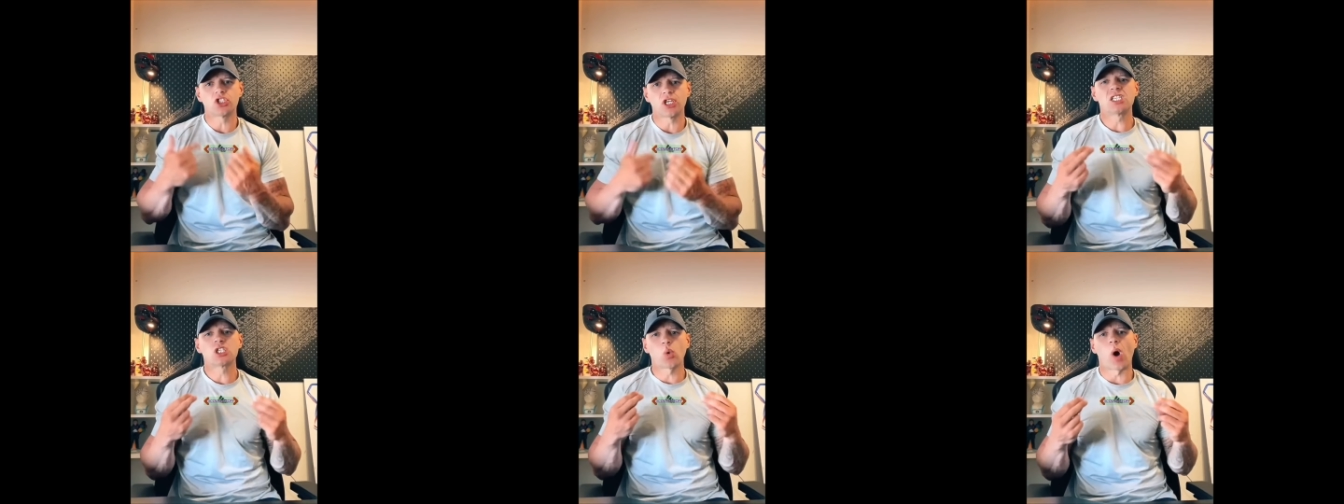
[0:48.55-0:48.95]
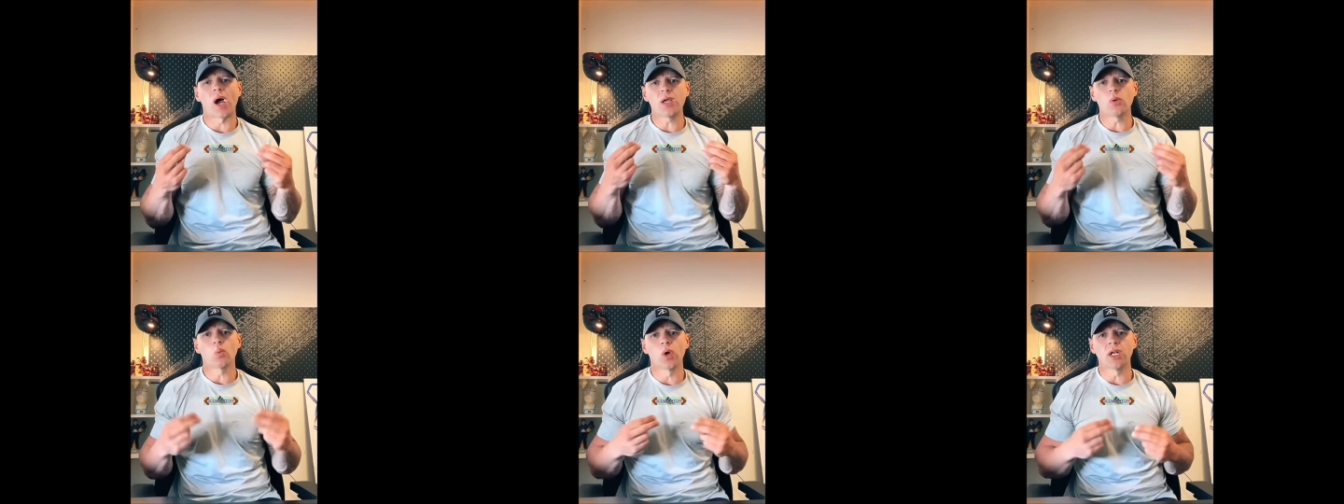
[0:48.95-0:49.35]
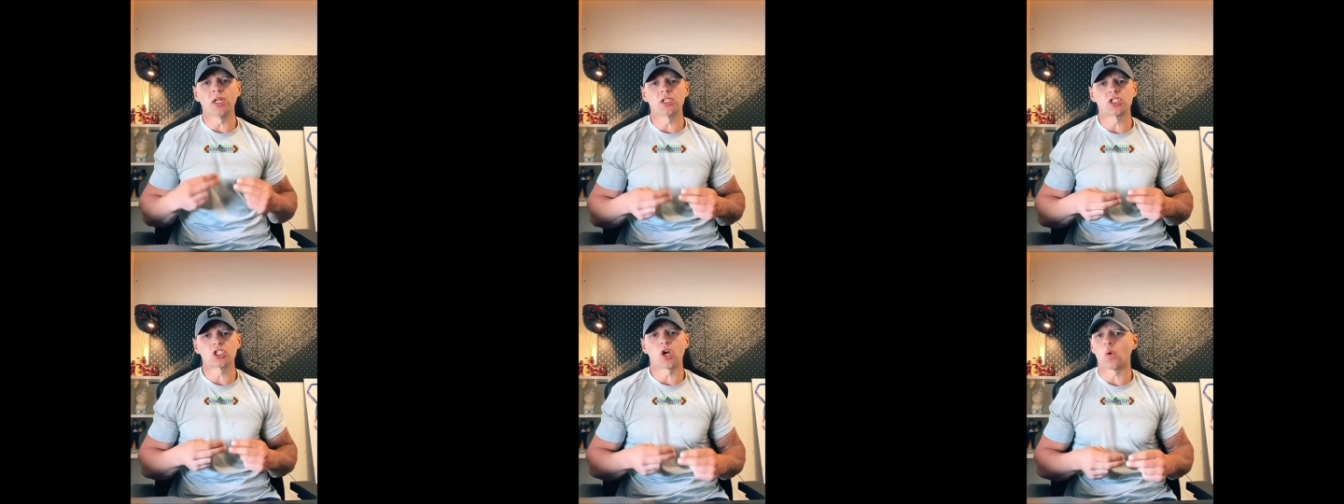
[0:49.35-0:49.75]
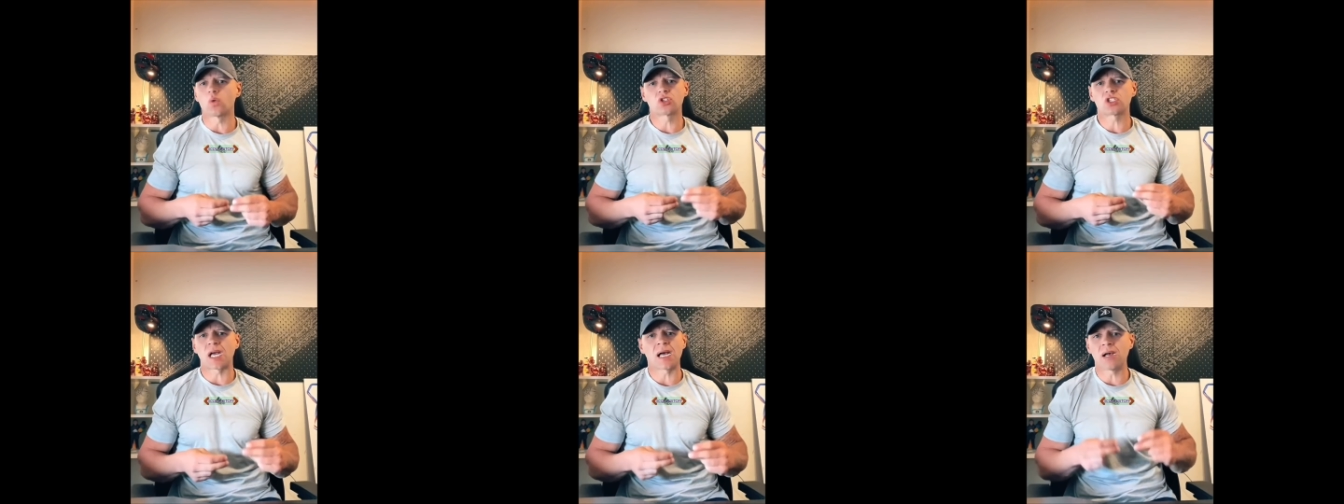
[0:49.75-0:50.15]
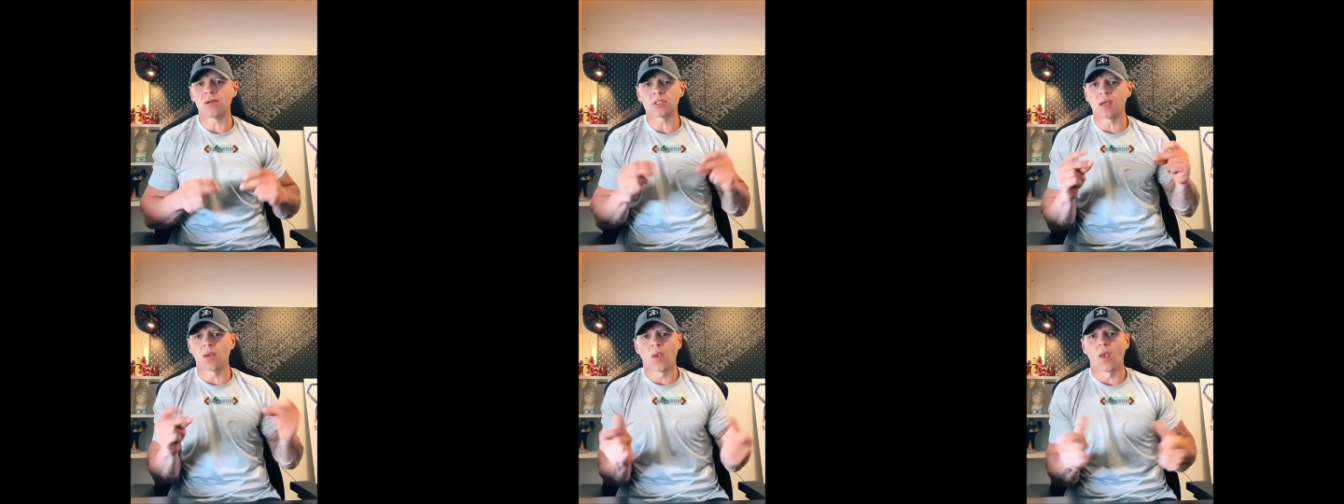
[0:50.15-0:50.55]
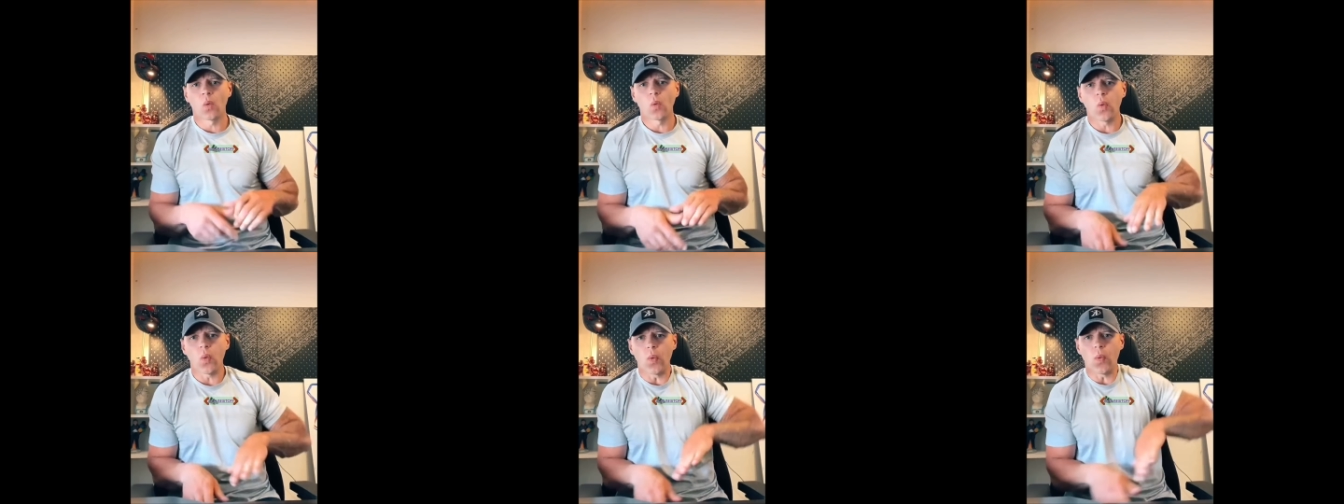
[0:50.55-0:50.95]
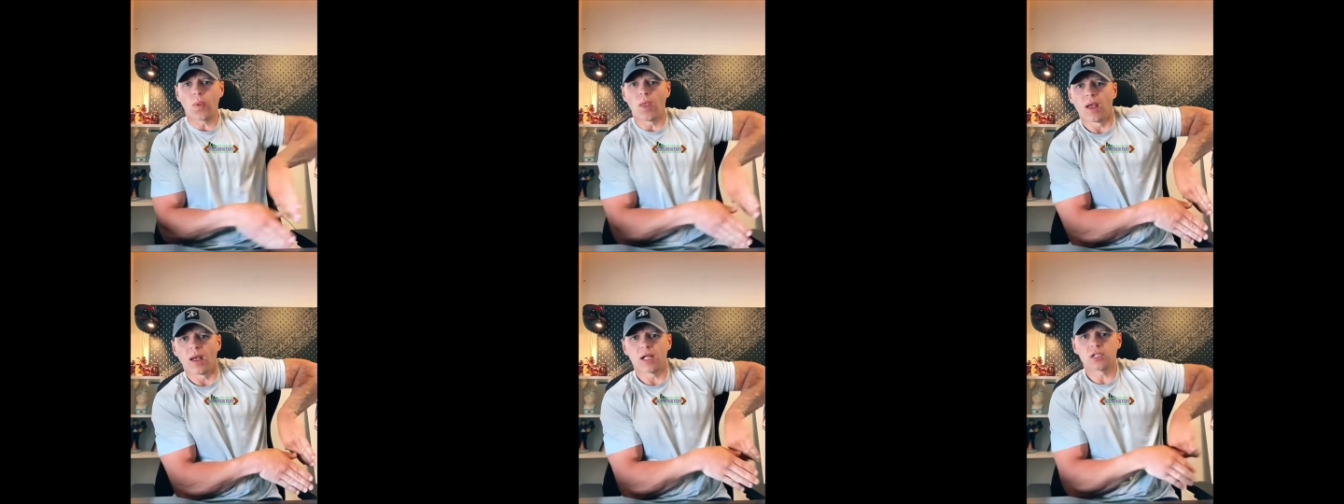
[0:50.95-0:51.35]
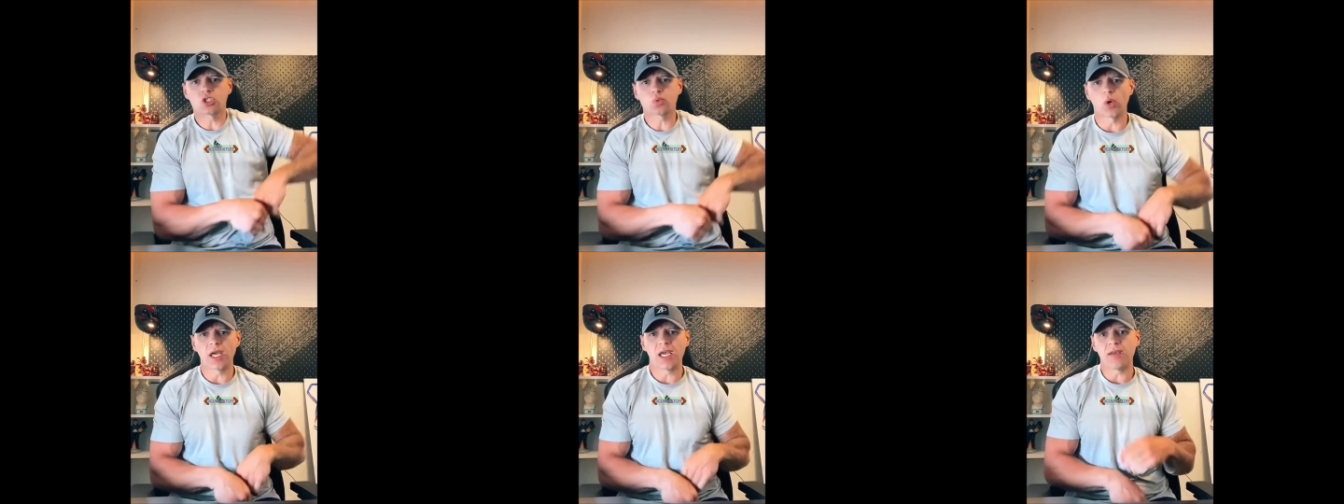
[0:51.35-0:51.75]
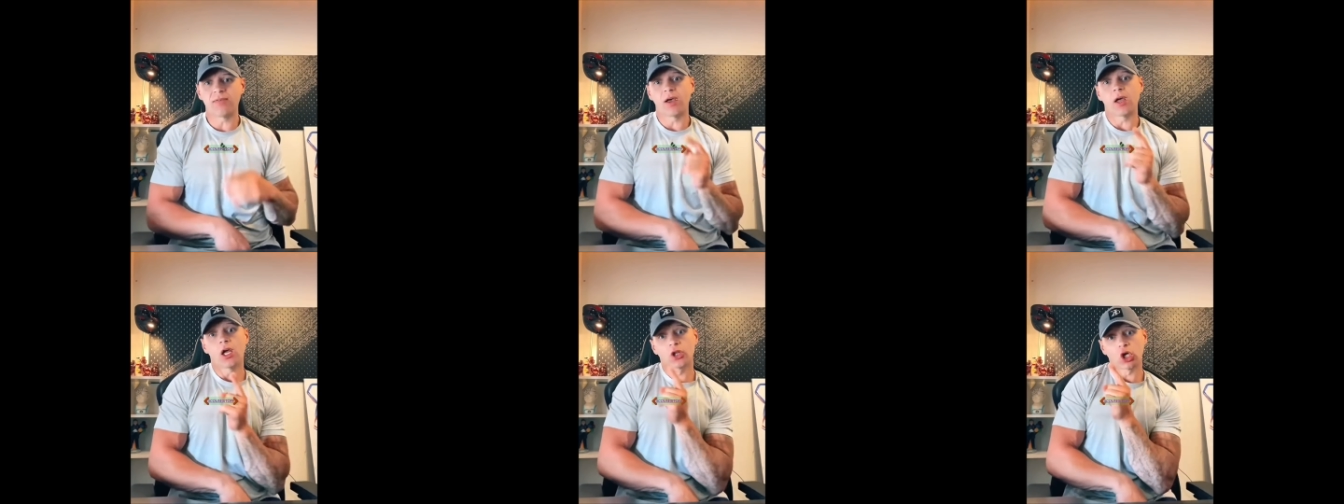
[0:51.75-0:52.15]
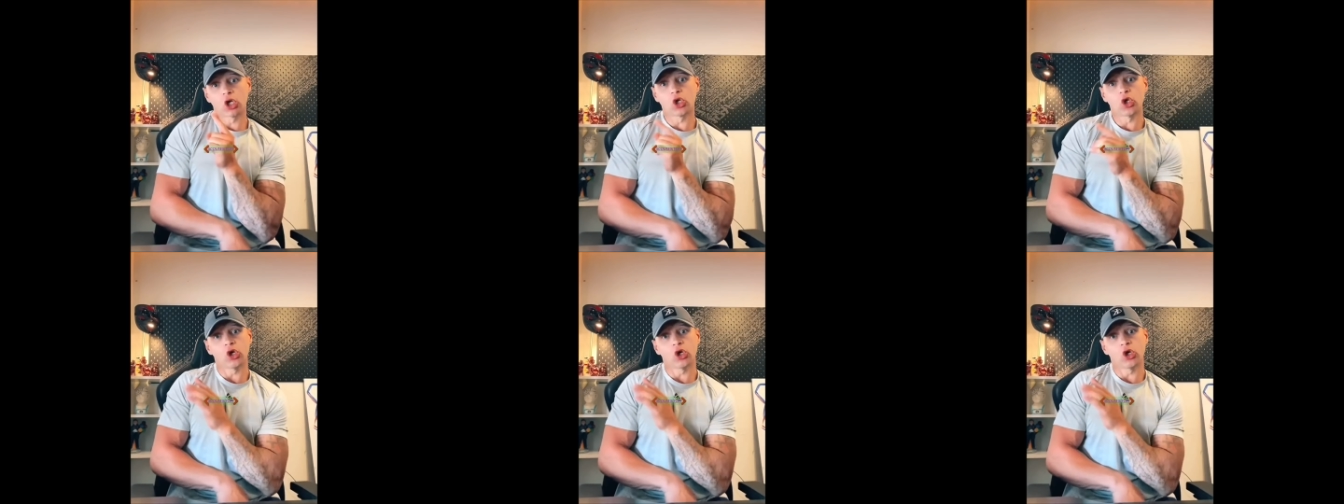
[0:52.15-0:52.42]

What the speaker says: and he's quite willing to go sound. I'll swerve the